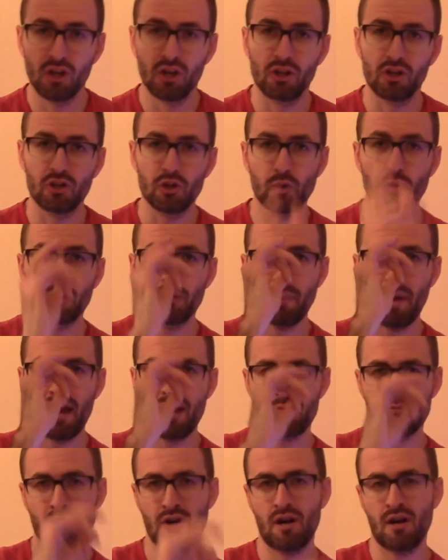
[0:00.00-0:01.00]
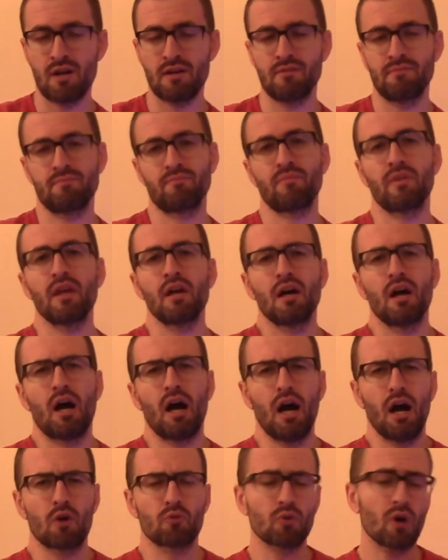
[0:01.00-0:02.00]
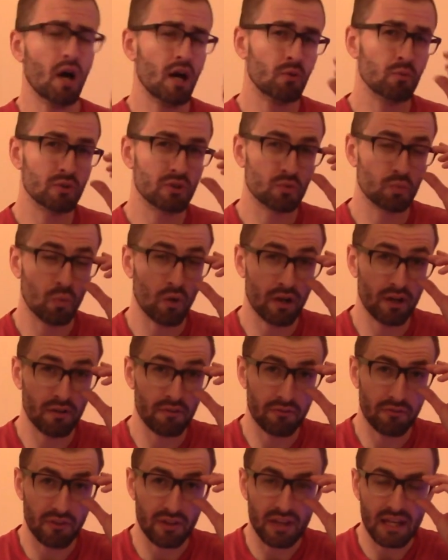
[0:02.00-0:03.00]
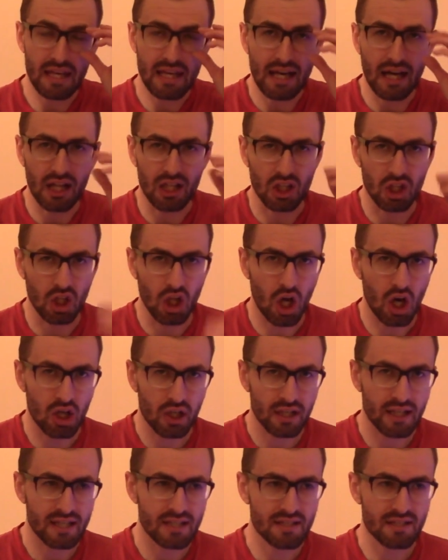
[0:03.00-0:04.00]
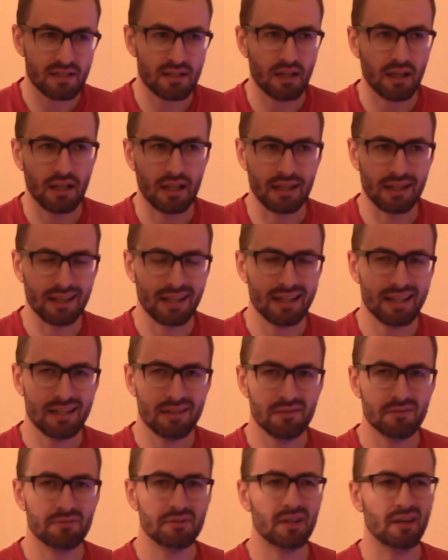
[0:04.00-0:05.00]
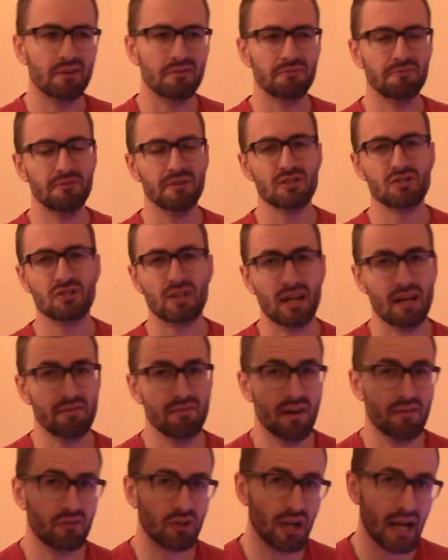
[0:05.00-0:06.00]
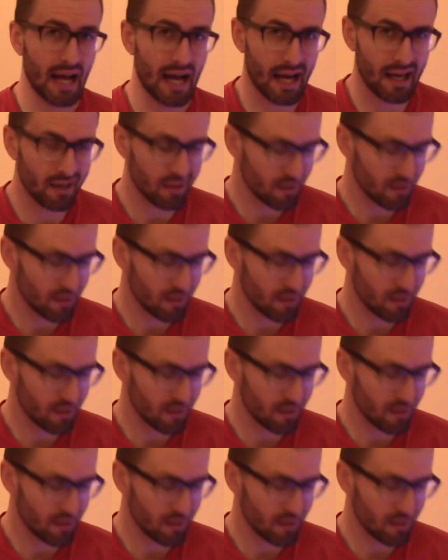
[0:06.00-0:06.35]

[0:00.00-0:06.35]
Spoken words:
You were the man, Ron. Ron was one of the longest lived fish that I've ever had.